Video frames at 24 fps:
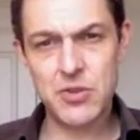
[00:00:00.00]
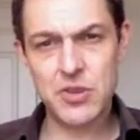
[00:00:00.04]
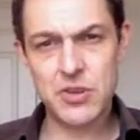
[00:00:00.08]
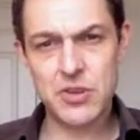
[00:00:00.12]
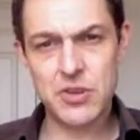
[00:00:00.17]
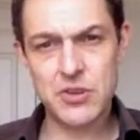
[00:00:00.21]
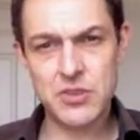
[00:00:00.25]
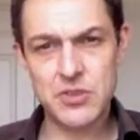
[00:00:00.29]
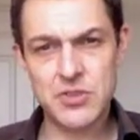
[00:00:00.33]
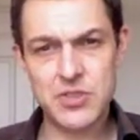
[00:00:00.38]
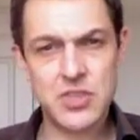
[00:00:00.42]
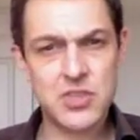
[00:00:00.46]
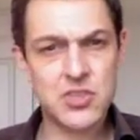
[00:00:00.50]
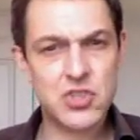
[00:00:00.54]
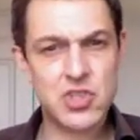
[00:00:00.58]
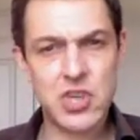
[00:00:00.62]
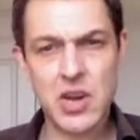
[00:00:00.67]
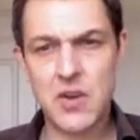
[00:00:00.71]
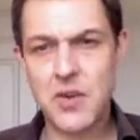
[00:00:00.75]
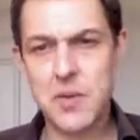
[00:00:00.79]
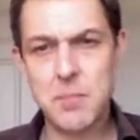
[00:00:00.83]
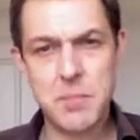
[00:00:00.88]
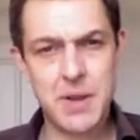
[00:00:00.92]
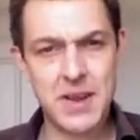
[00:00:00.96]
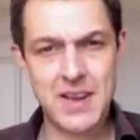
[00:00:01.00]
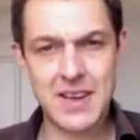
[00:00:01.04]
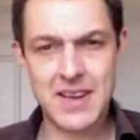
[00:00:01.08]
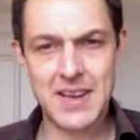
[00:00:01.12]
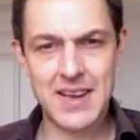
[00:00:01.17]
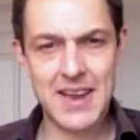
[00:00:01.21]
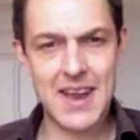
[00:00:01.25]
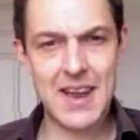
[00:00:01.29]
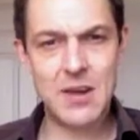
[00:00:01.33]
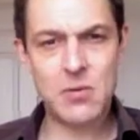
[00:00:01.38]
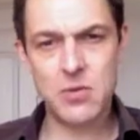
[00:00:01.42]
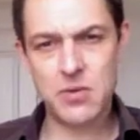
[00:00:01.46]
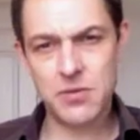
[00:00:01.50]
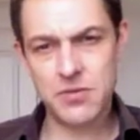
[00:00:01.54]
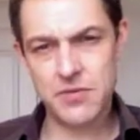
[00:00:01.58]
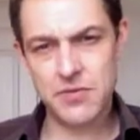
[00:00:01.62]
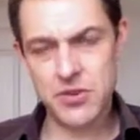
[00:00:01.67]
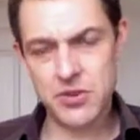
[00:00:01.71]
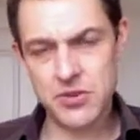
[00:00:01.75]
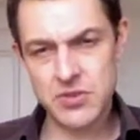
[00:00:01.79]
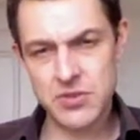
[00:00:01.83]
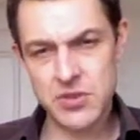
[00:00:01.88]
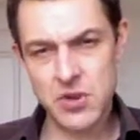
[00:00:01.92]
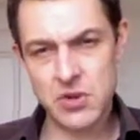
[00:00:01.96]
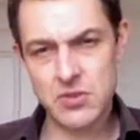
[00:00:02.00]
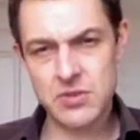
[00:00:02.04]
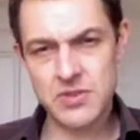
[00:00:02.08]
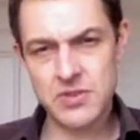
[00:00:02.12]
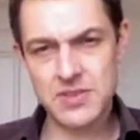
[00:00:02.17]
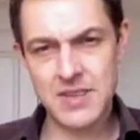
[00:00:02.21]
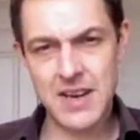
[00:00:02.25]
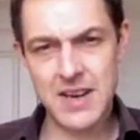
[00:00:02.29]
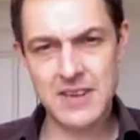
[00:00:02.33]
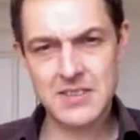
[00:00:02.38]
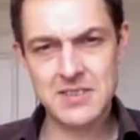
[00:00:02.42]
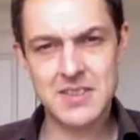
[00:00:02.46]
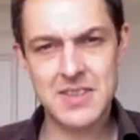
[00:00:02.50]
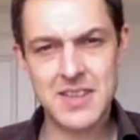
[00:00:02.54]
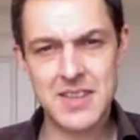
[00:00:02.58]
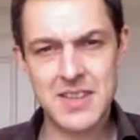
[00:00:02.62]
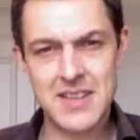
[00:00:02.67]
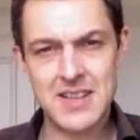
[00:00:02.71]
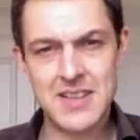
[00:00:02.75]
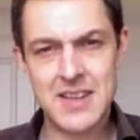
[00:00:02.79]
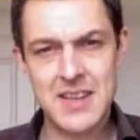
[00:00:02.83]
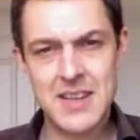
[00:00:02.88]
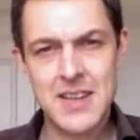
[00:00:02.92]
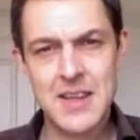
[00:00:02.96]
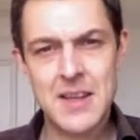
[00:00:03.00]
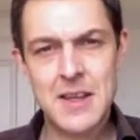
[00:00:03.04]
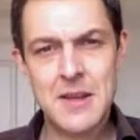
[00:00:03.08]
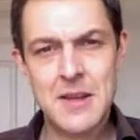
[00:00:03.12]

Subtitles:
those and cherry picking out of those contacts the